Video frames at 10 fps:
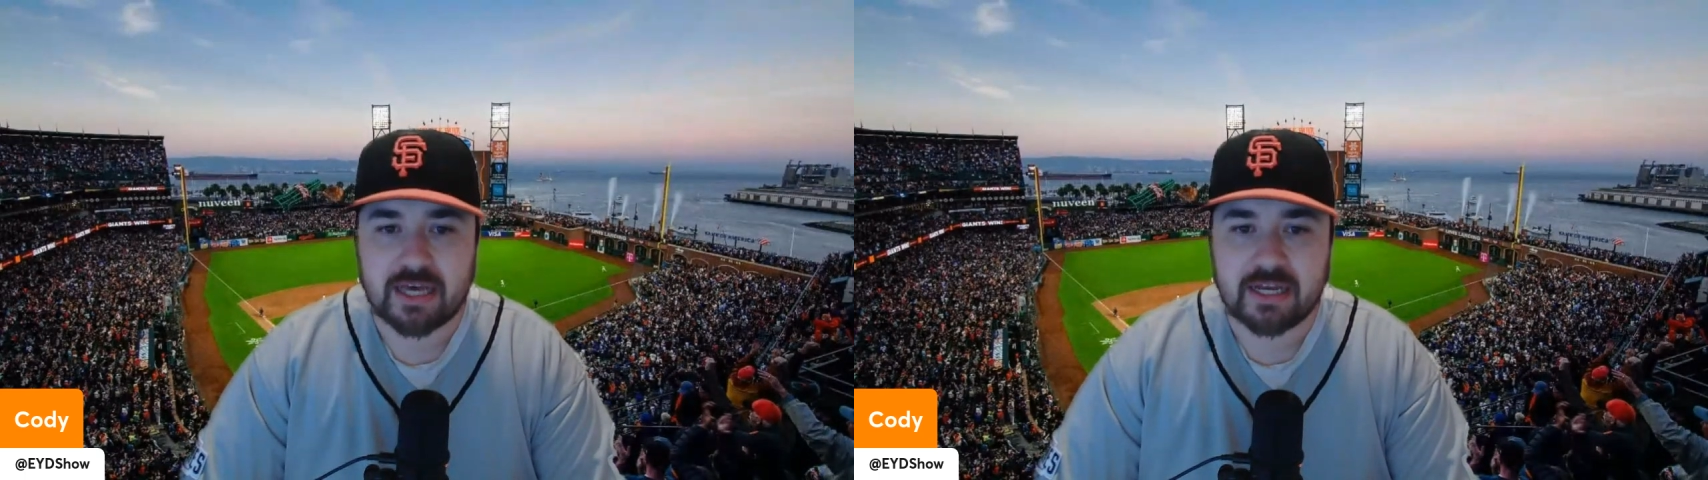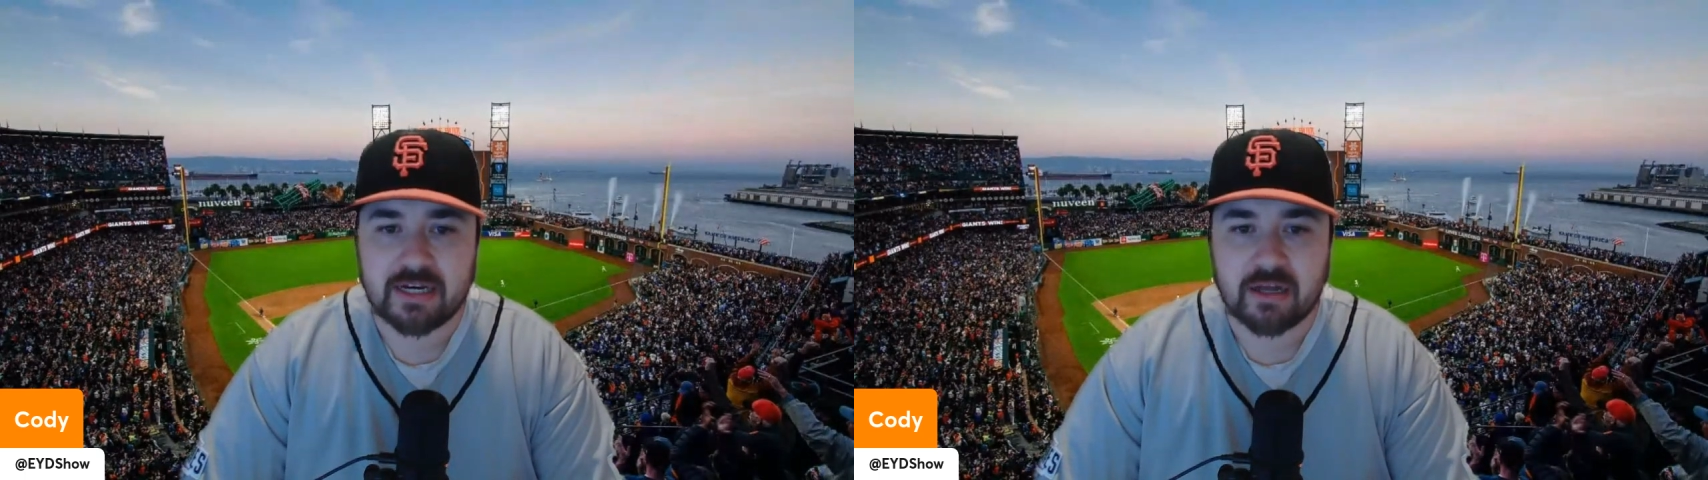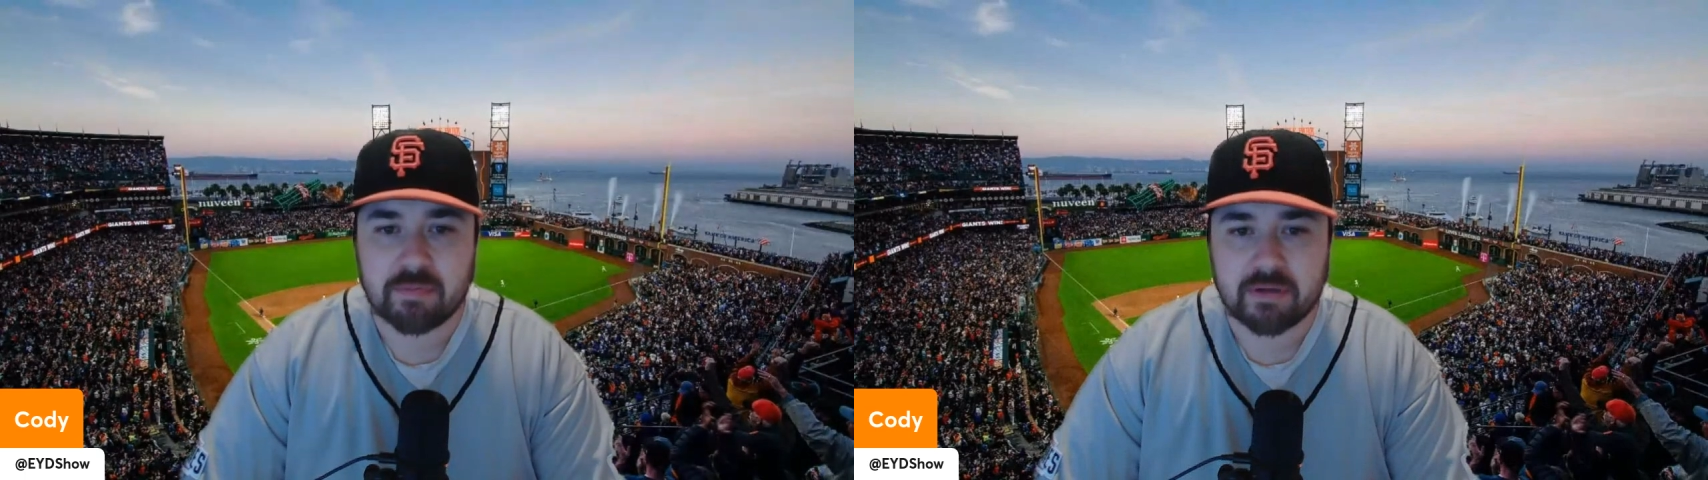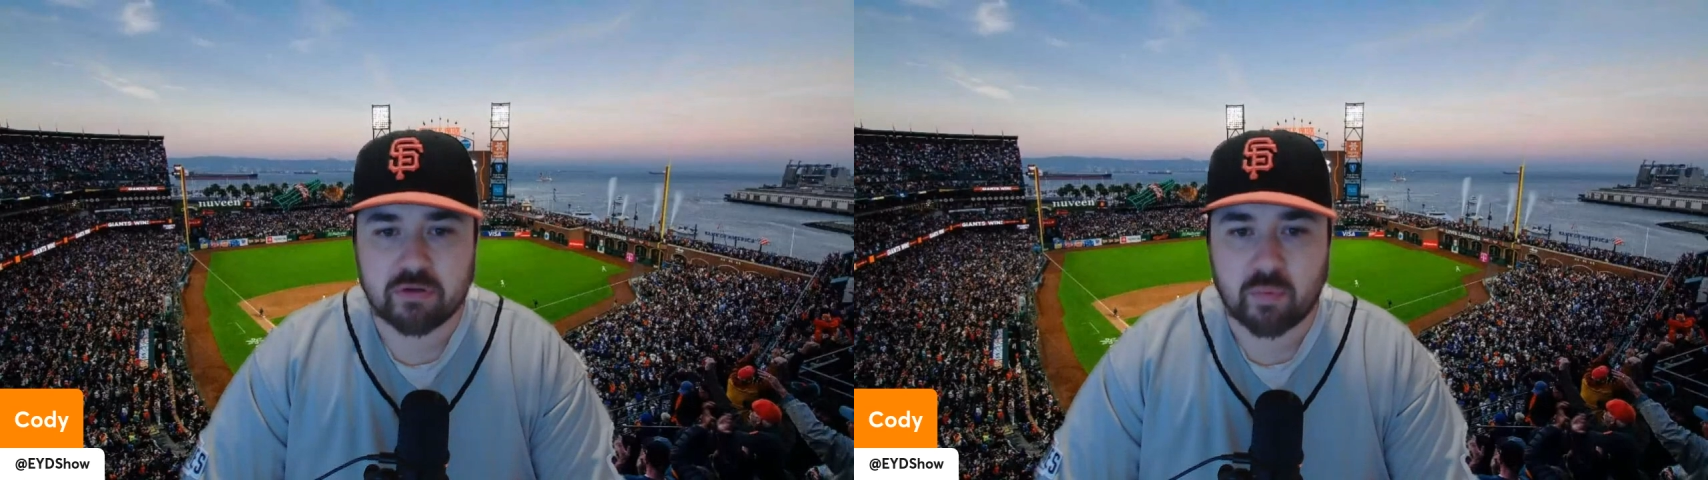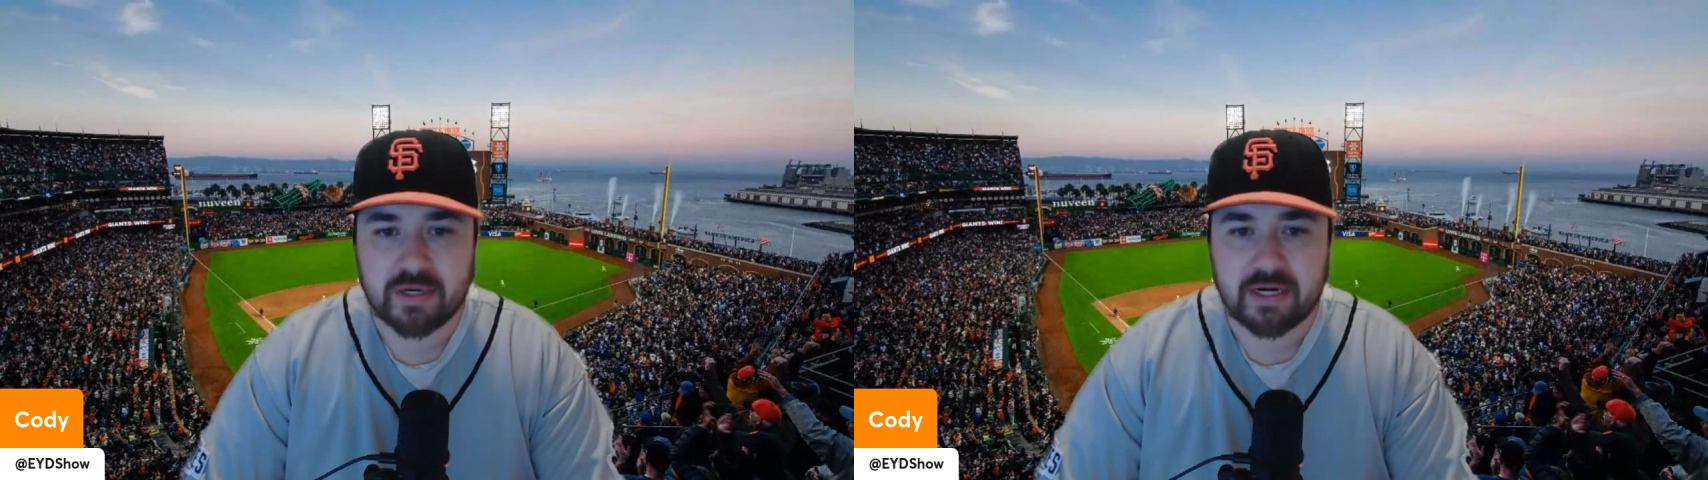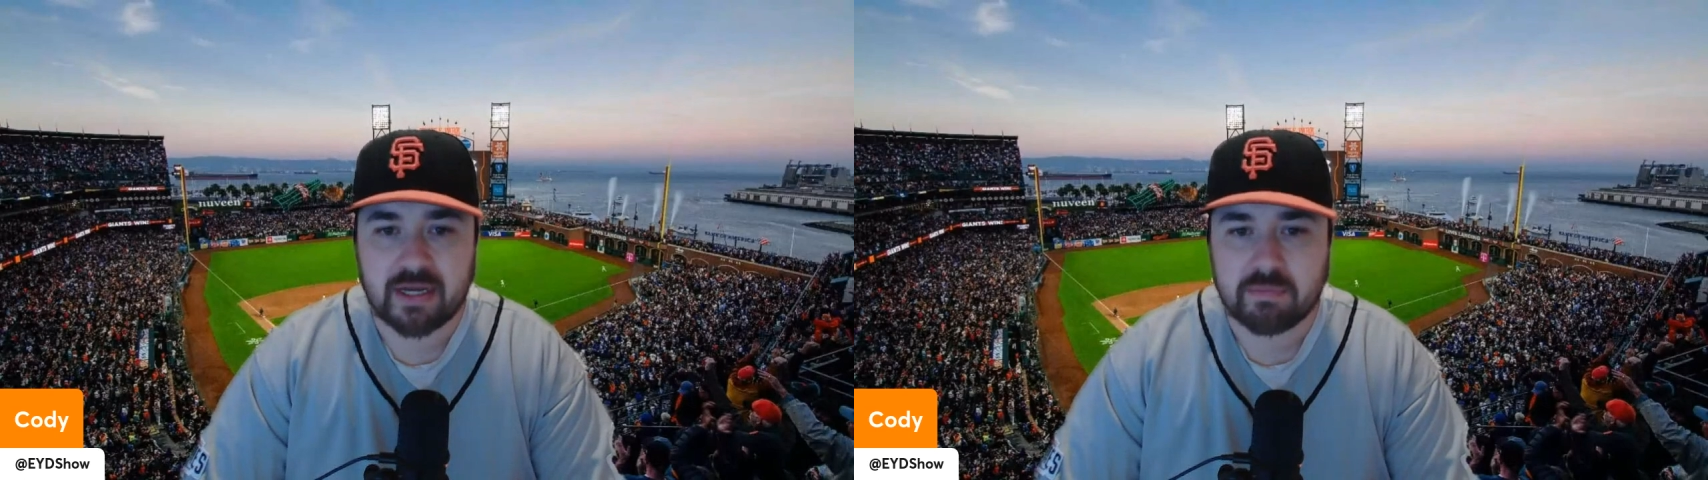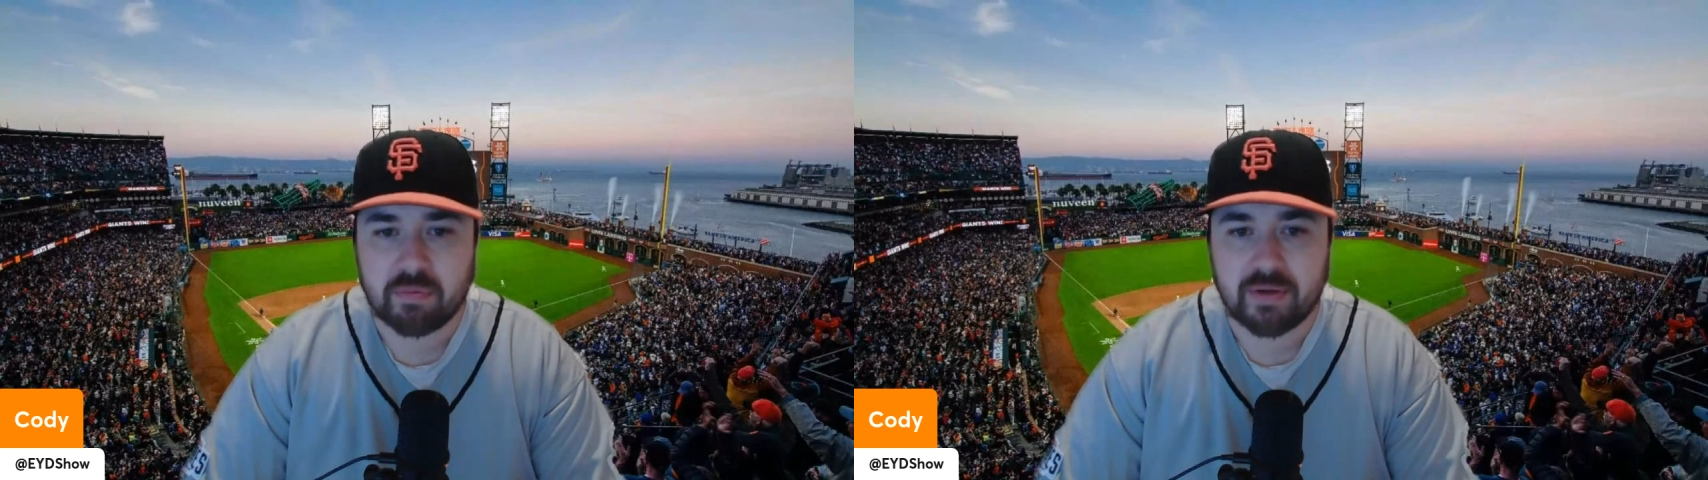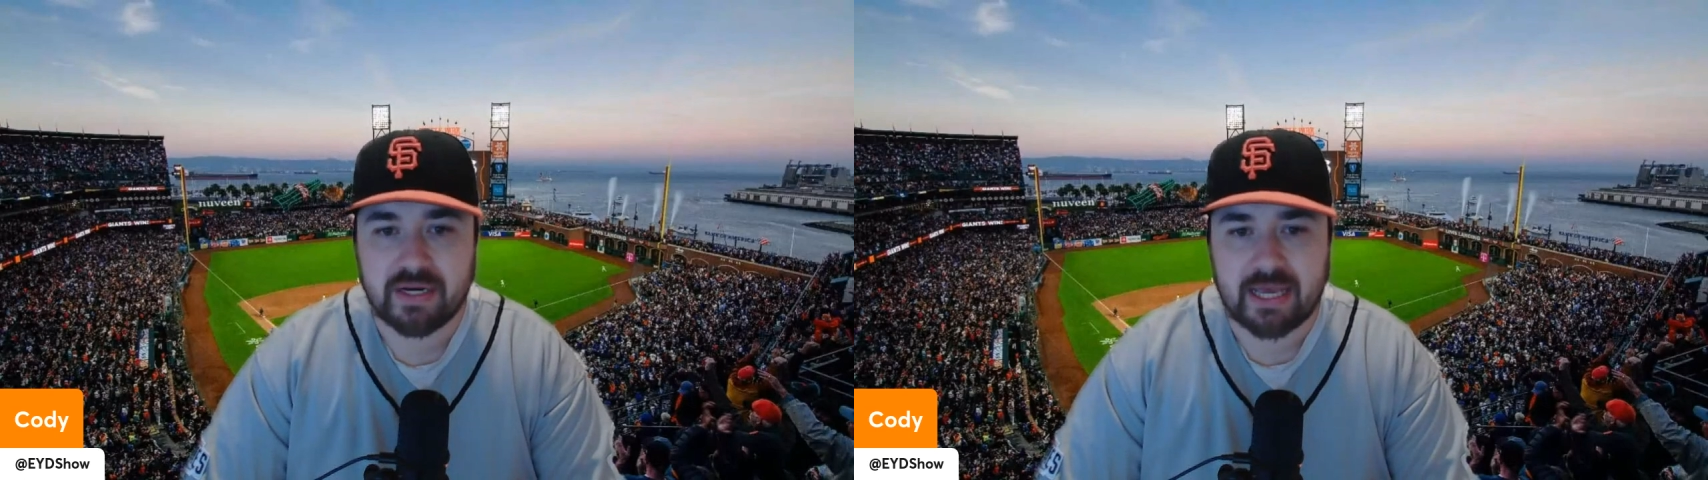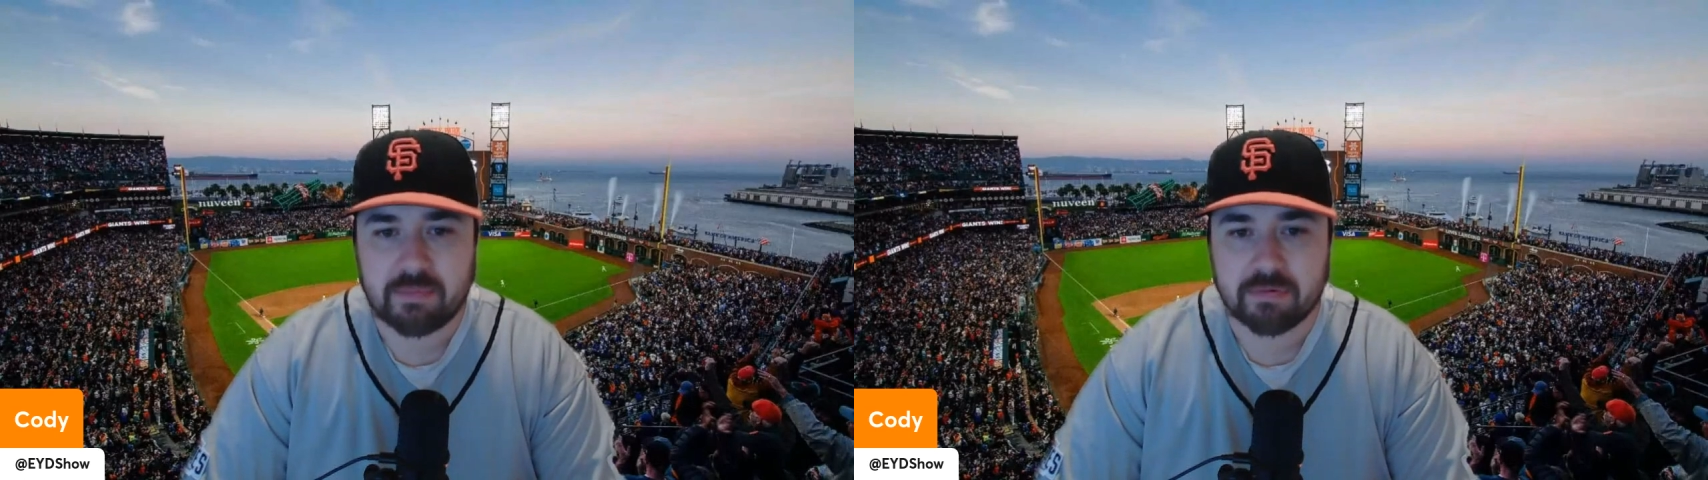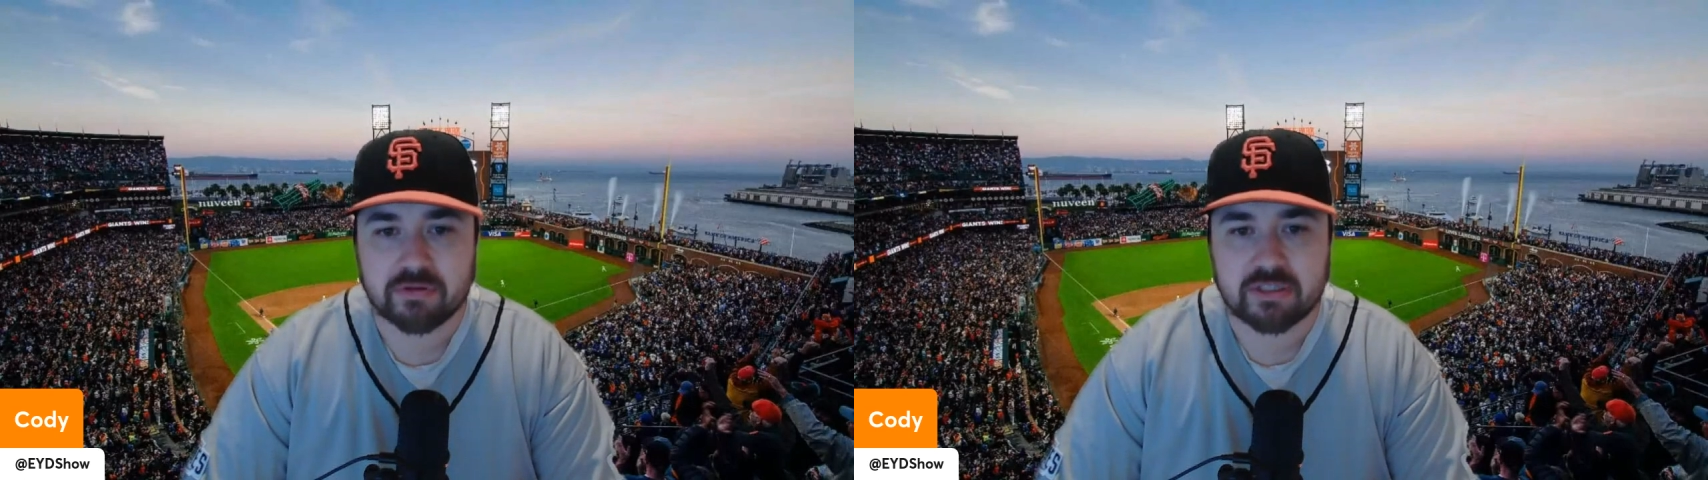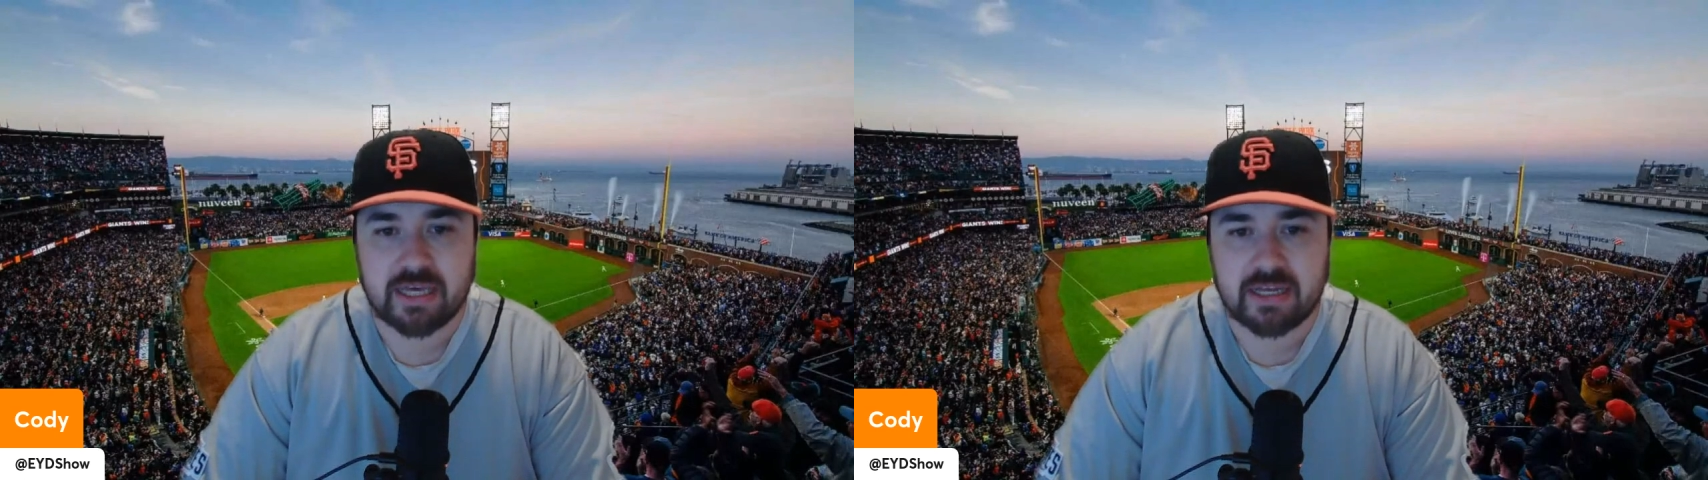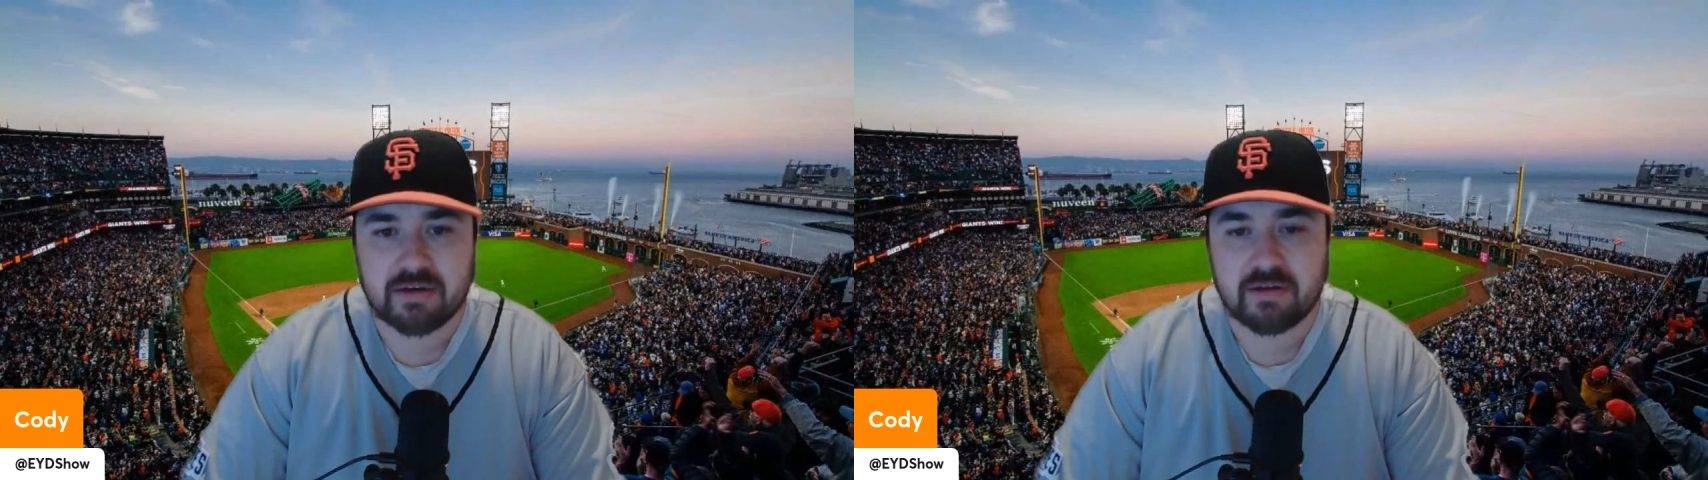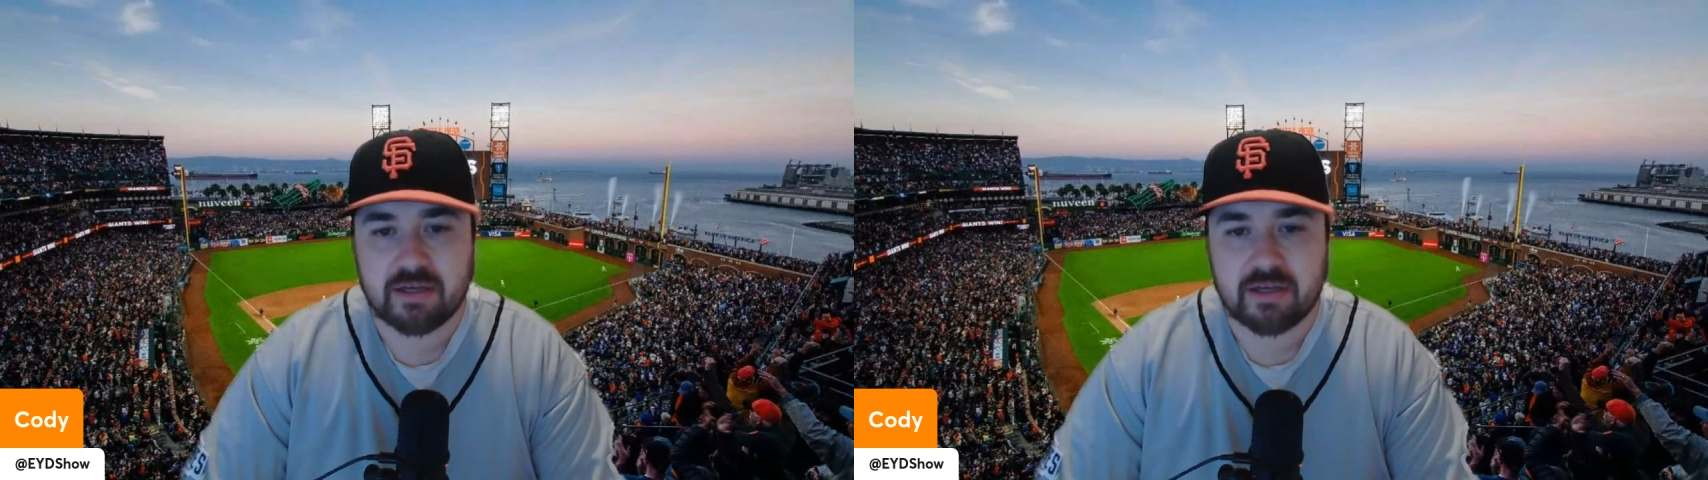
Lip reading: ended up at 29.8%.